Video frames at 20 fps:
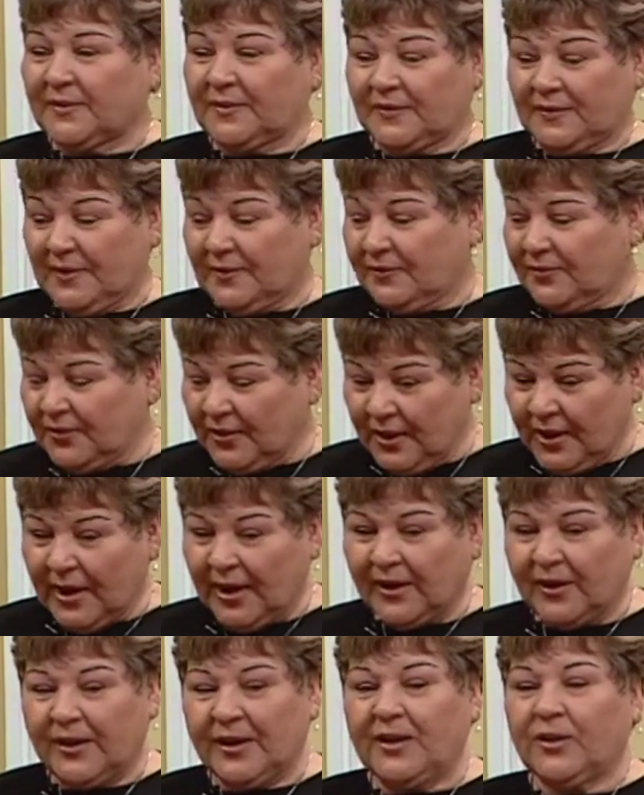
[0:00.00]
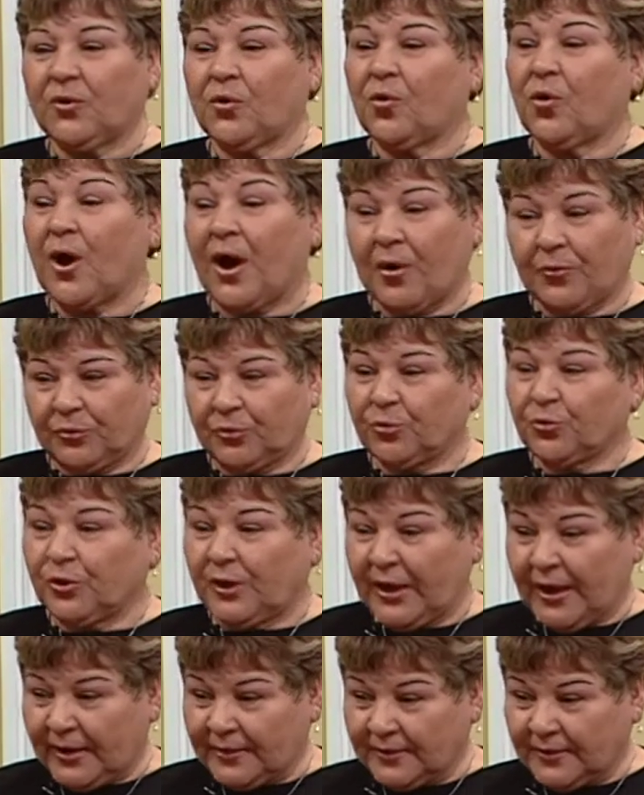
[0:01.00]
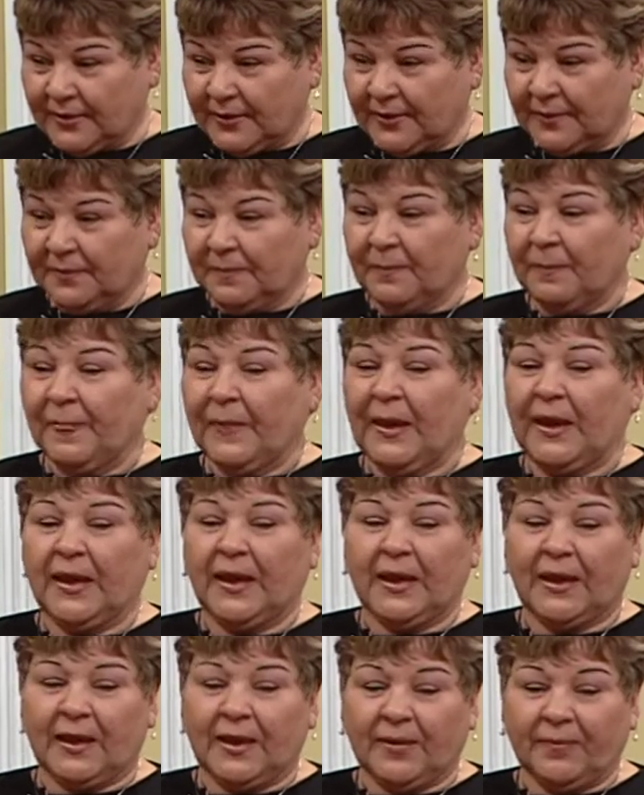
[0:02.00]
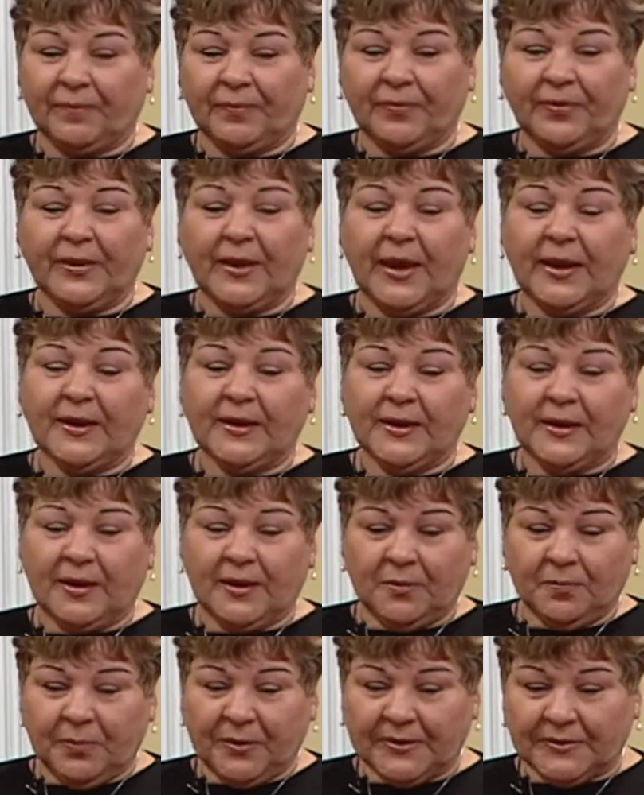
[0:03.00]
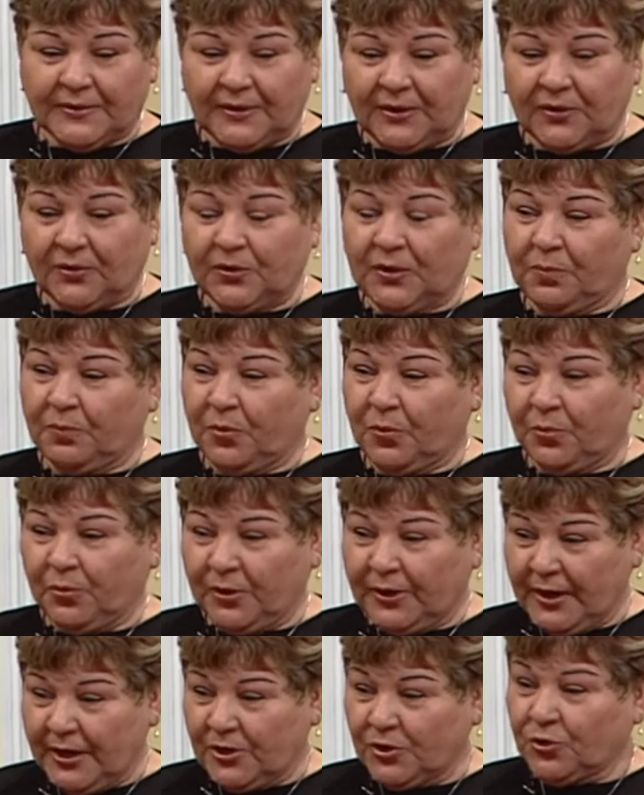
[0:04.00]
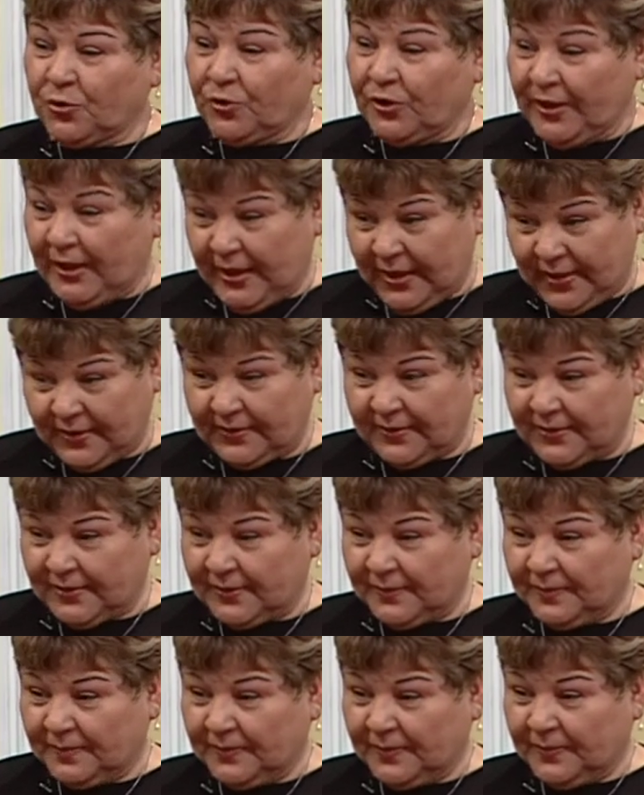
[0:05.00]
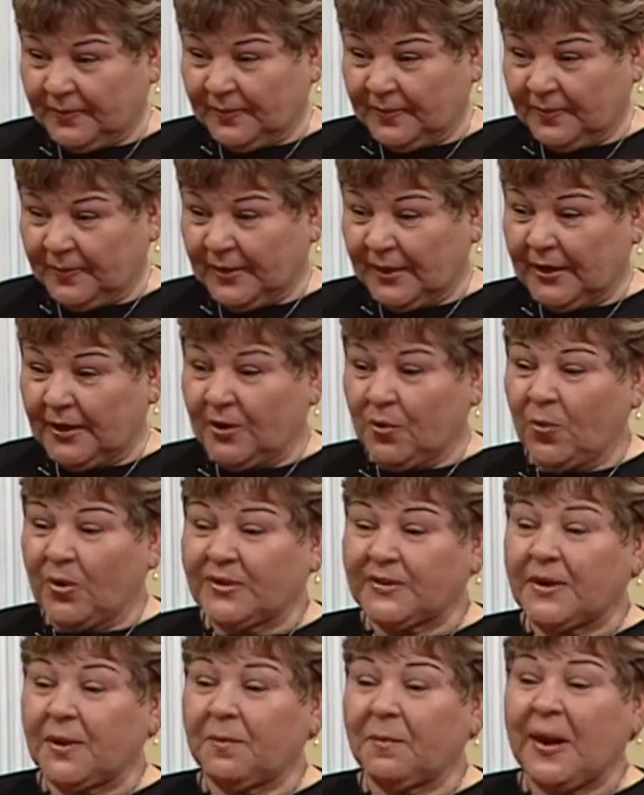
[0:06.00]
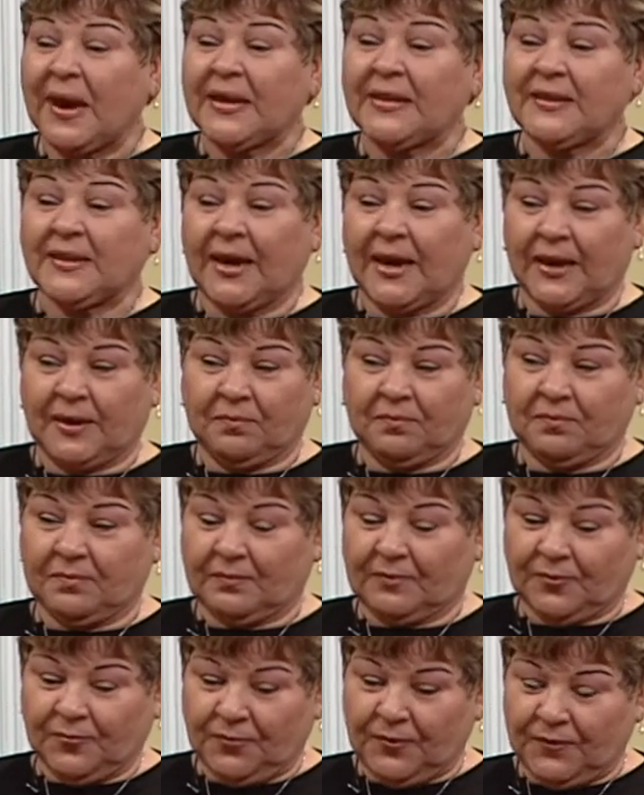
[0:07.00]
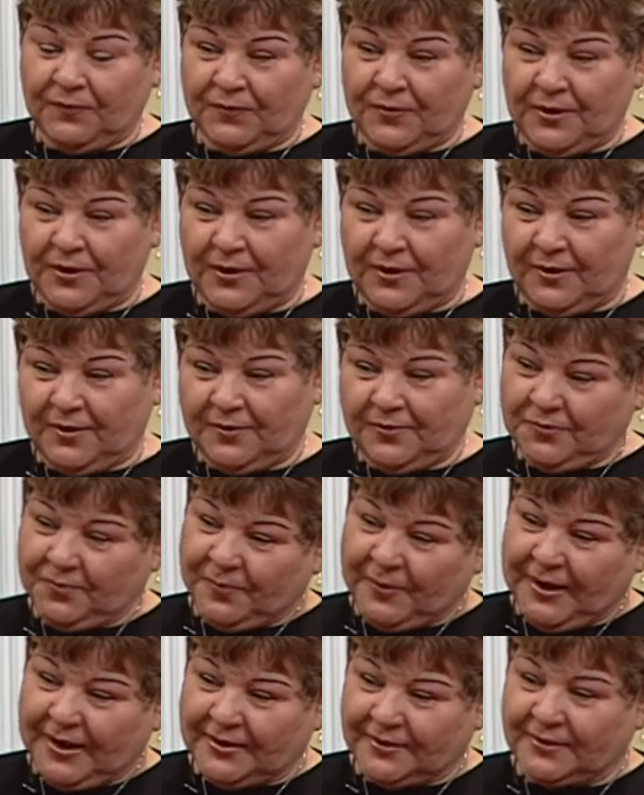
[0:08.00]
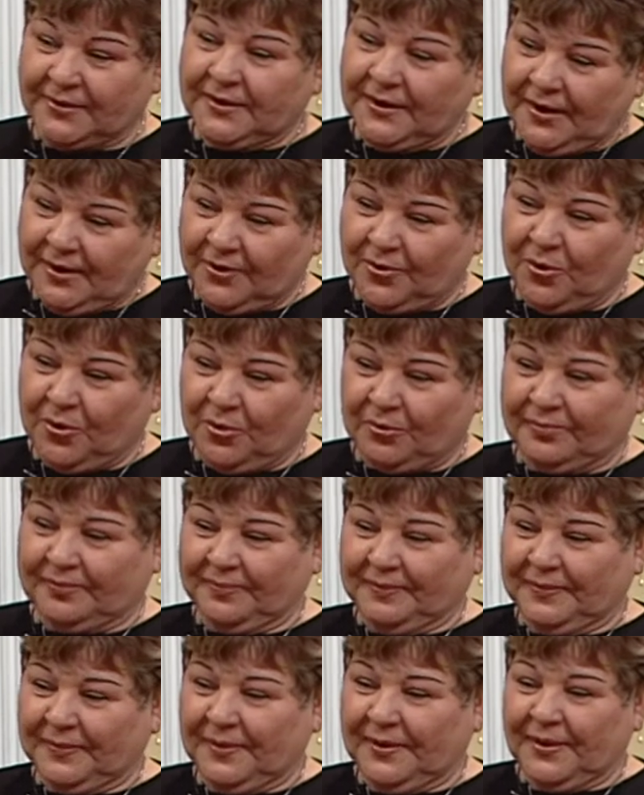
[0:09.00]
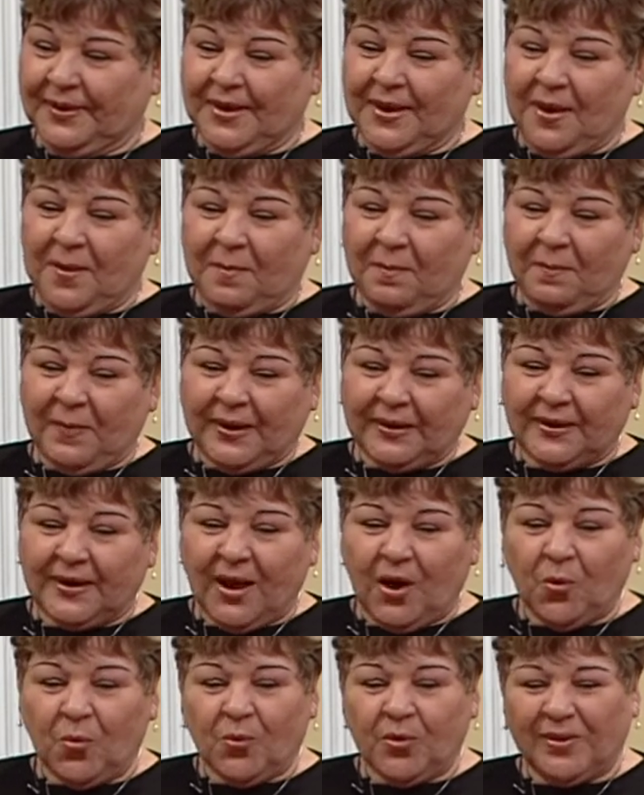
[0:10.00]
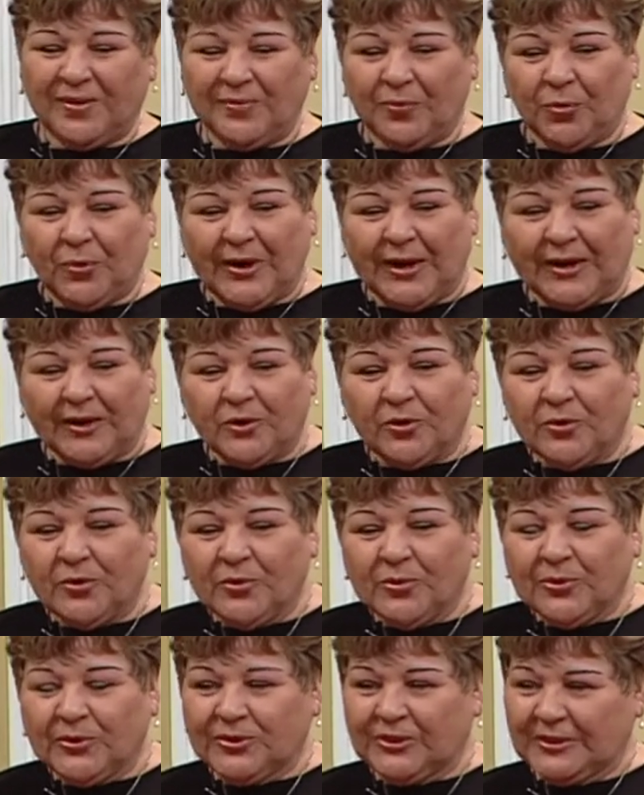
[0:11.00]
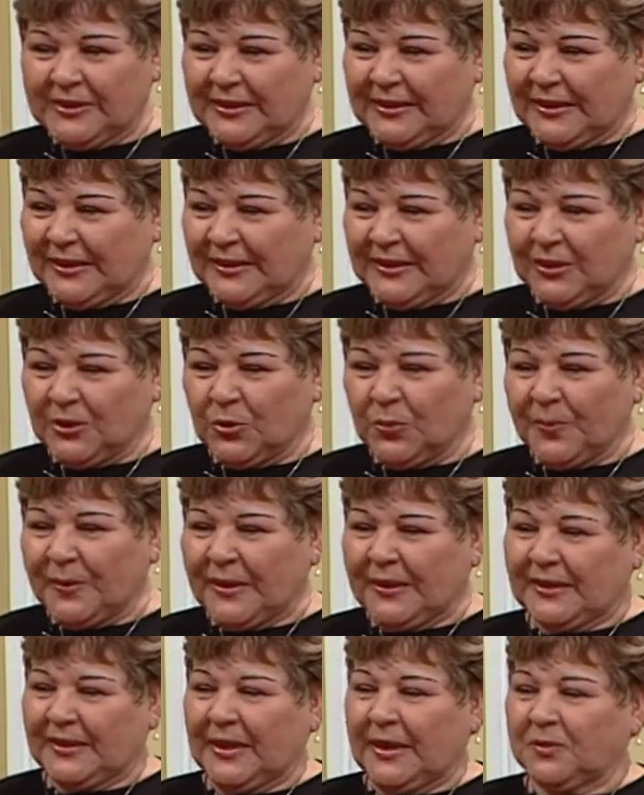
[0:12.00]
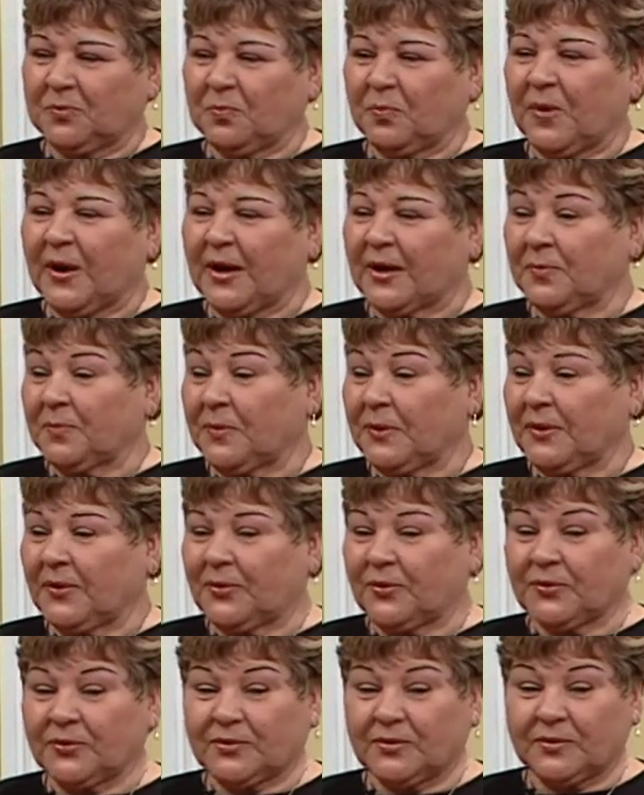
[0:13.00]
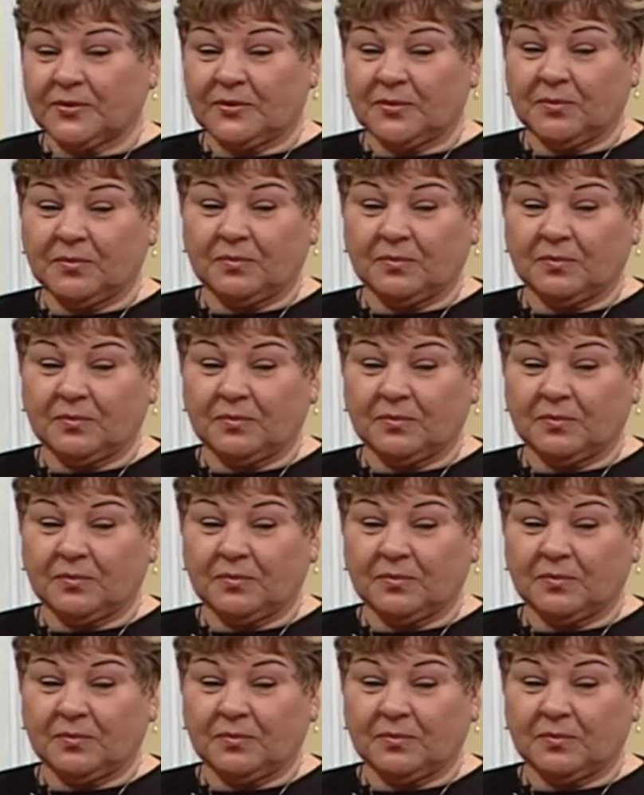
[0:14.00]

since they are little how to dance. 98% of the population dance. It was in my time, 50 years plus ago. But now we are losing a little bit that part because